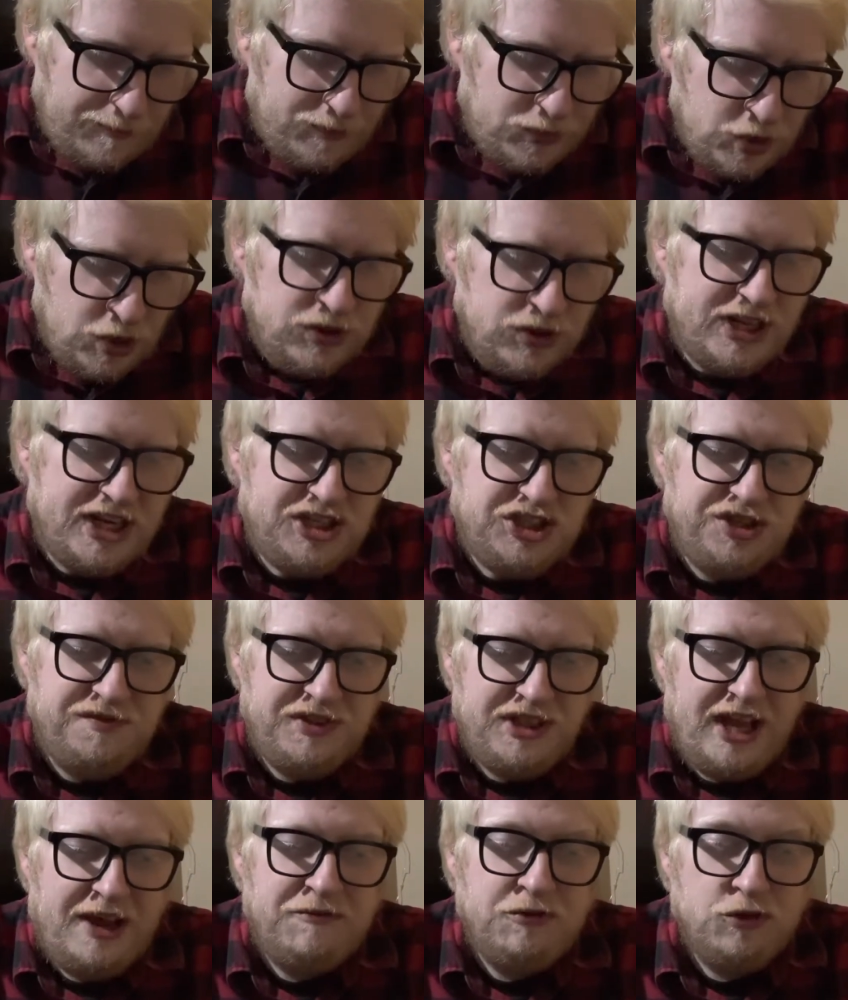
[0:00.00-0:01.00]
unless you've
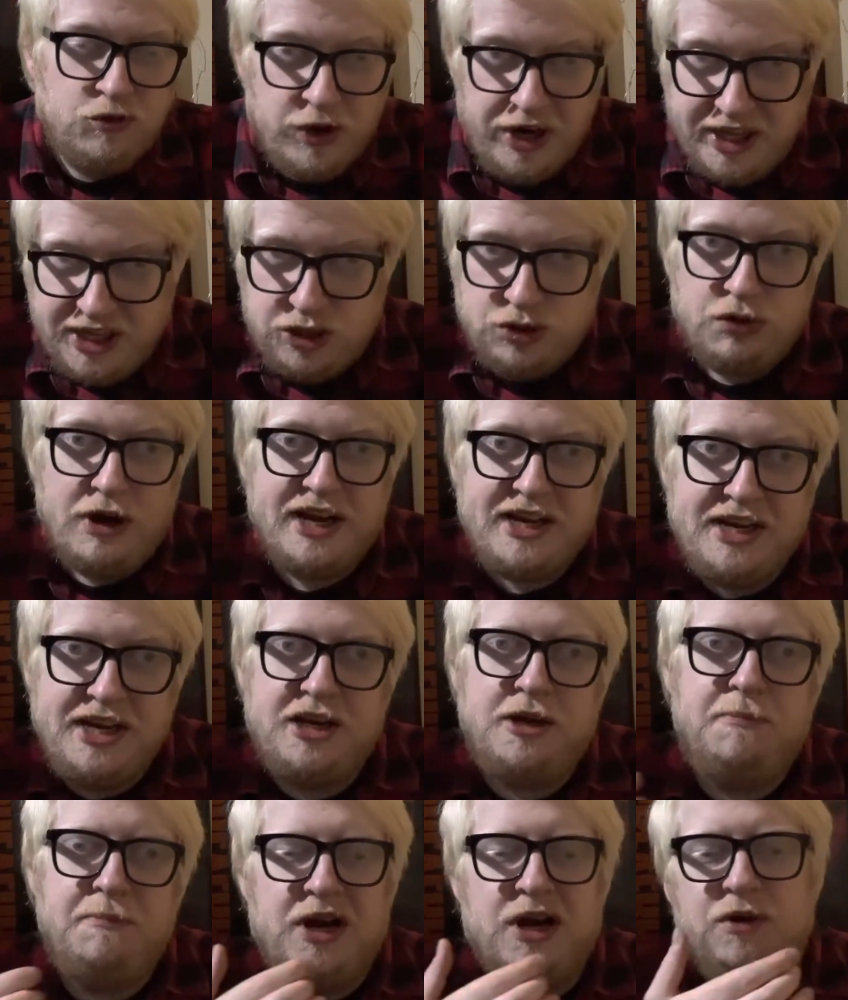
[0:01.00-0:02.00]
never really drank an
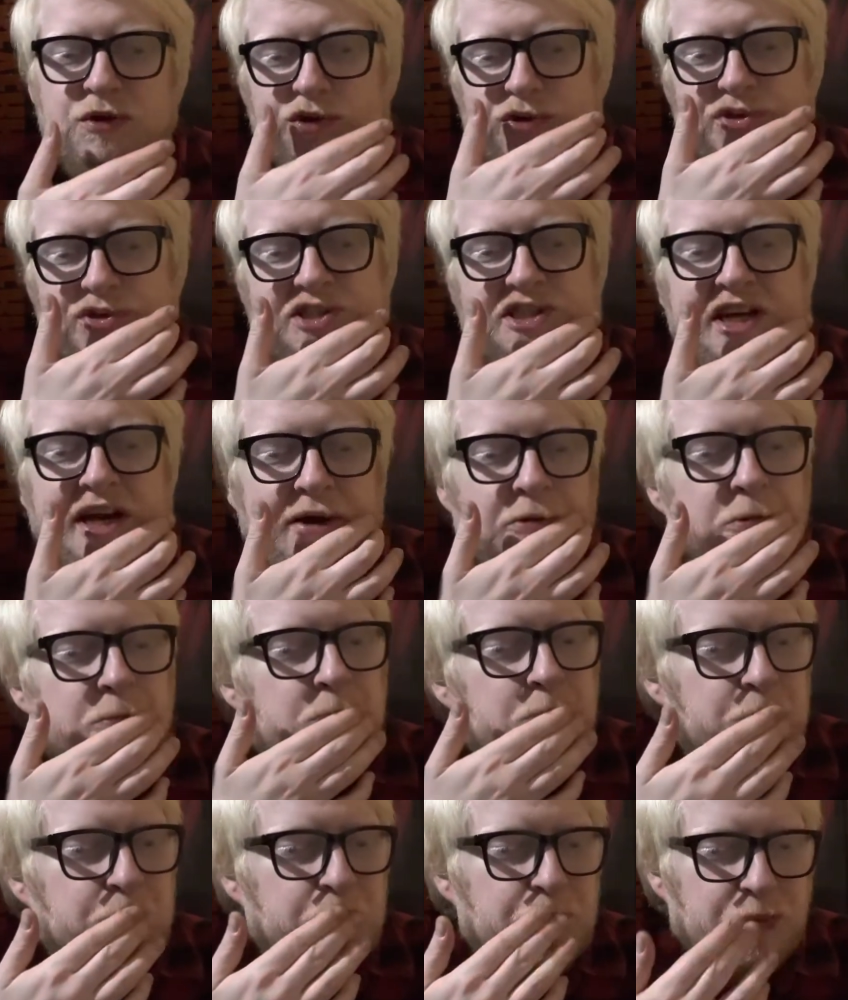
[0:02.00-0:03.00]
Imperial Stout
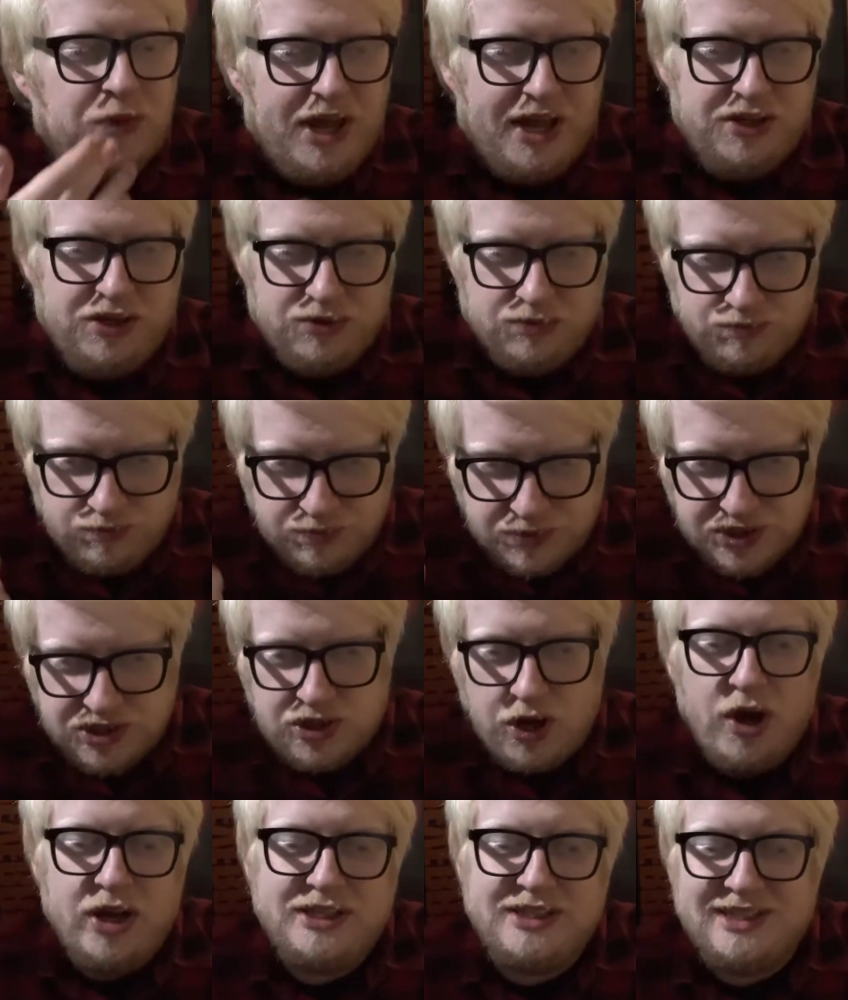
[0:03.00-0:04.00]
and you're
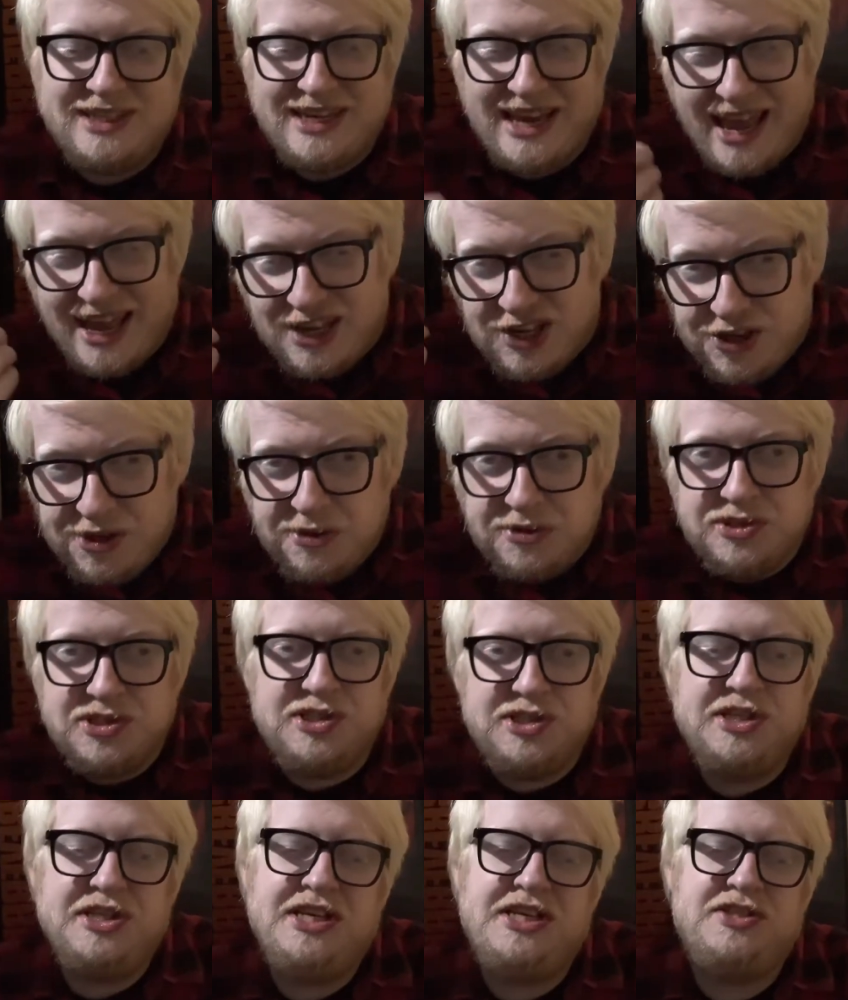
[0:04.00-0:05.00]
starting to get used
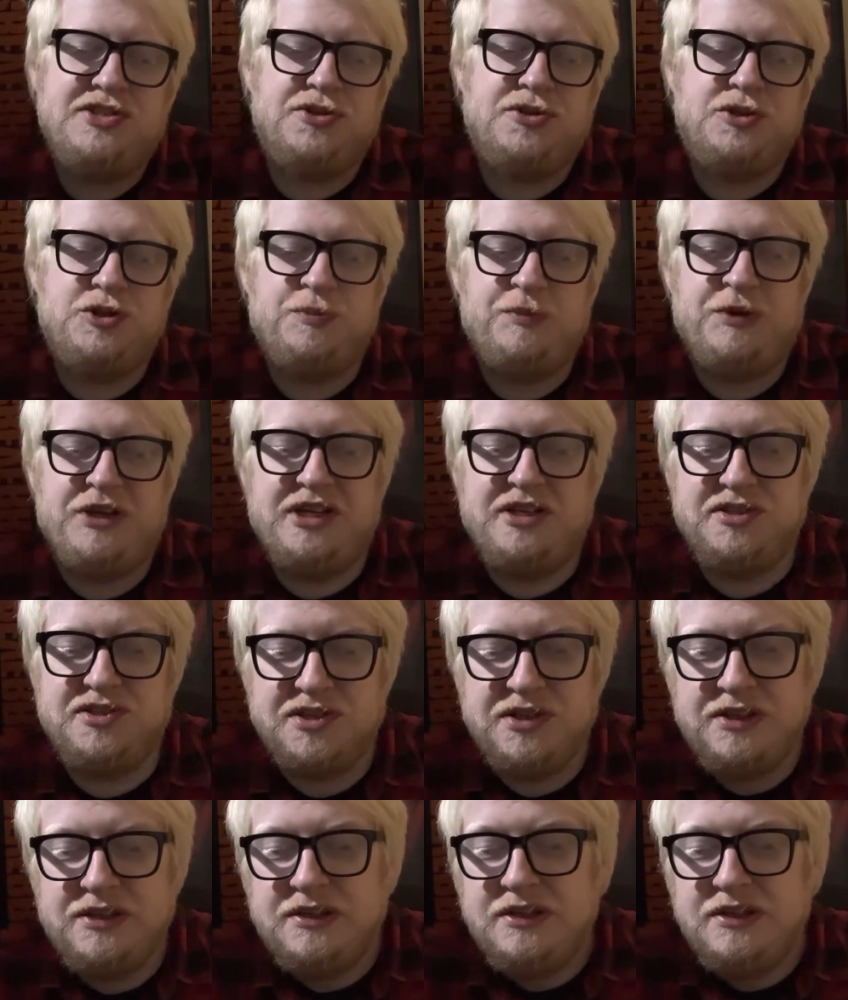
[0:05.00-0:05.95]
to these sorts of beers,